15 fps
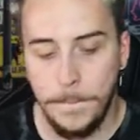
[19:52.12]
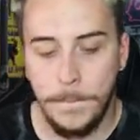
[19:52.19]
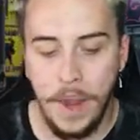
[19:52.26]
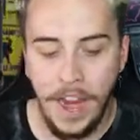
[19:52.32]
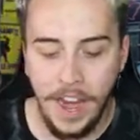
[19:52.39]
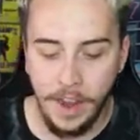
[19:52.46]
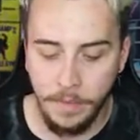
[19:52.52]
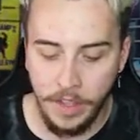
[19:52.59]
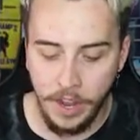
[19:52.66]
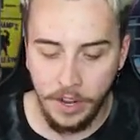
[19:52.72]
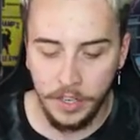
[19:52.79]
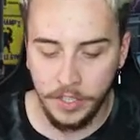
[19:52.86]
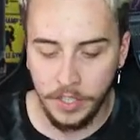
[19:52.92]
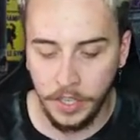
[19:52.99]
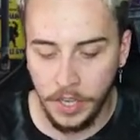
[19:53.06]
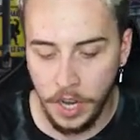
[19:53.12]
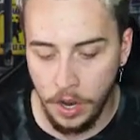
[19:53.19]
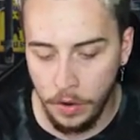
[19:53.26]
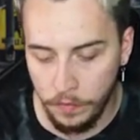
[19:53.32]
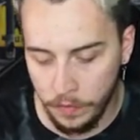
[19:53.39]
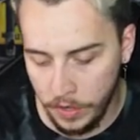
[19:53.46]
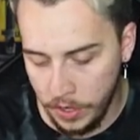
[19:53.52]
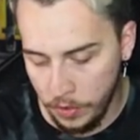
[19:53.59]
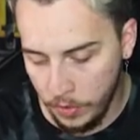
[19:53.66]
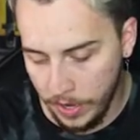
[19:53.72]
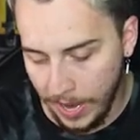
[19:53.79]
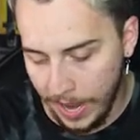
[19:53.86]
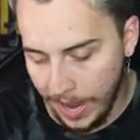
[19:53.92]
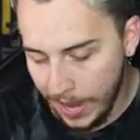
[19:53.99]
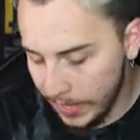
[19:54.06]
Bam, there is the code for you
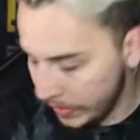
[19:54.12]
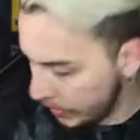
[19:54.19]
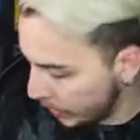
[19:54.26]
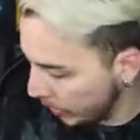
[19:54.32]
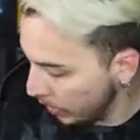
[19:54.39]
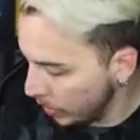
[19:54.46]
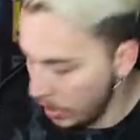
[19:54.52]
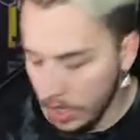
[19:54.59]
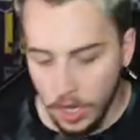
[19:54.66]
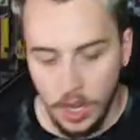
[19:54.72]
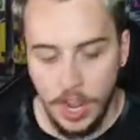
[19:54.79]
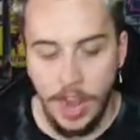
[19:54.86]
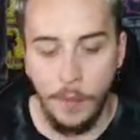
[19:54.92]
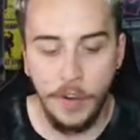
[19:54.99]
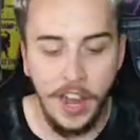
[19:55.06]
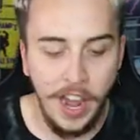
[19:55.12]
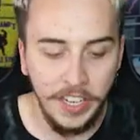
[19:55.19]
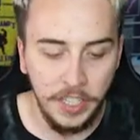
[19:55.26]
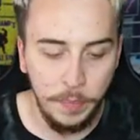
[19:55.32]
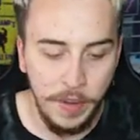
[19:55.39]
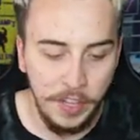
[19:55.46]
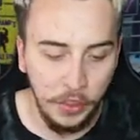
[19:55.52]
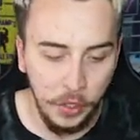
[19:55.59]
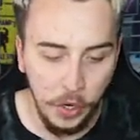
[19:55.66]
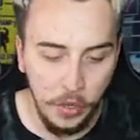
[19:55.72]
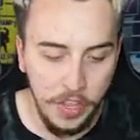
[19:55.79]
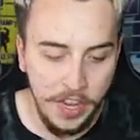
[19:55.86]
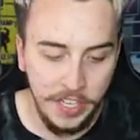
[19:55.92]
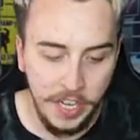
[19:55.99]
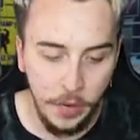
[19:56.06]
guys. And we gotta speed
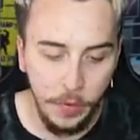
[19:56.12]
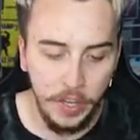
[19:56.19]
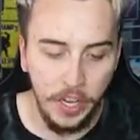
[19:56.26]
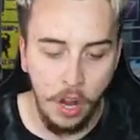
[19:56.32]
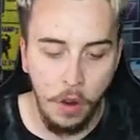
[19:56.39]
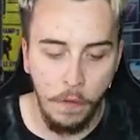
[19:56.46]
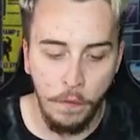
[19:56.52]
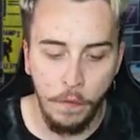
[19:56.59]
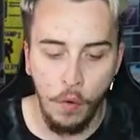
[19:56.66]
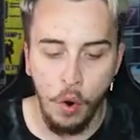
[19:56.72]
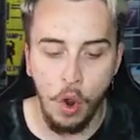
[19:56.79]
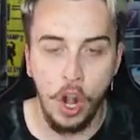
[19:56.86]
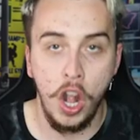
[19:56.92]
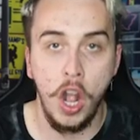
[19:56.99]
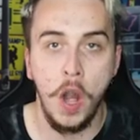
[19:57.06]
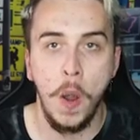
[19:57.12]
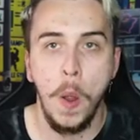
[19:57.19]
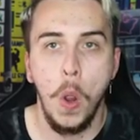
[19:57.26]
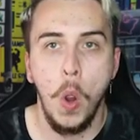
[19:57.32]
through these. Here we go, four.